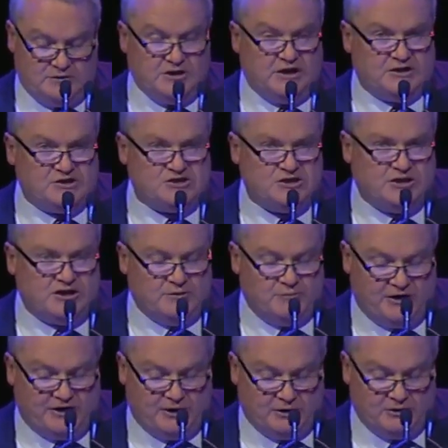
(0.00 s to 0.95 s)
Enjoy our
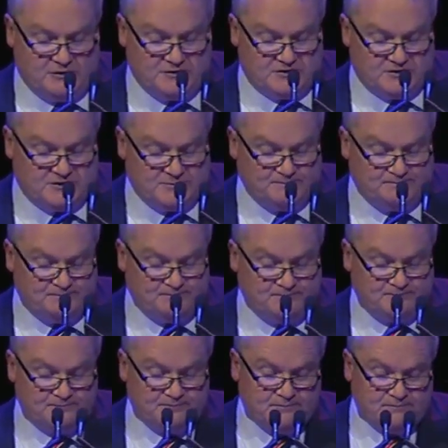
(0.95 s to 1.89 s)
wins this year.
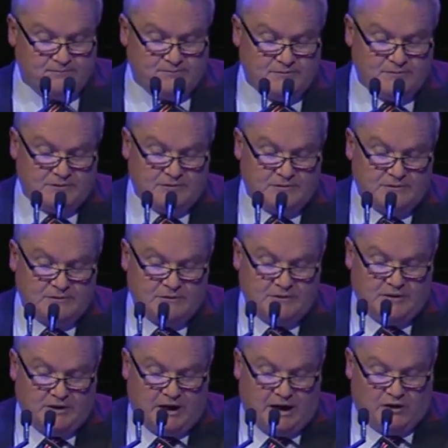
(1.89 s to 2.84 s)

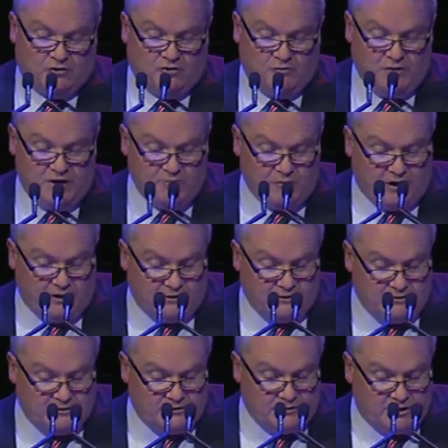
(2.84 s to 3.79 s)
Feel free,
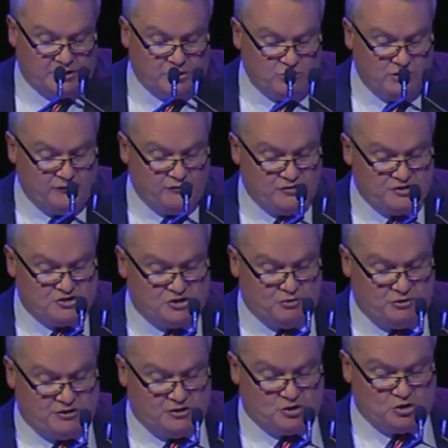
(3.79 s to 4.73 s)
like Dan,
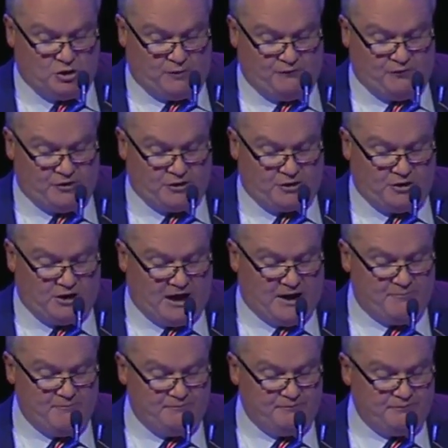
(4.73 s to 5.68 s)
to get shitty about
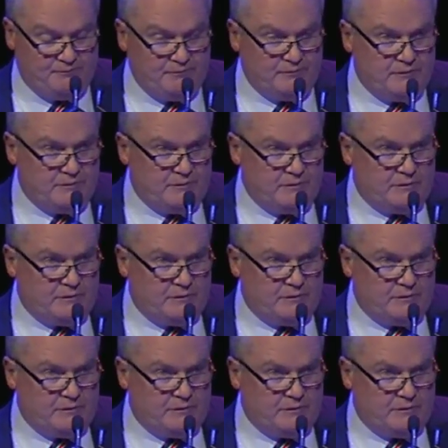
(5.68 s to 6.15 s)
our losses.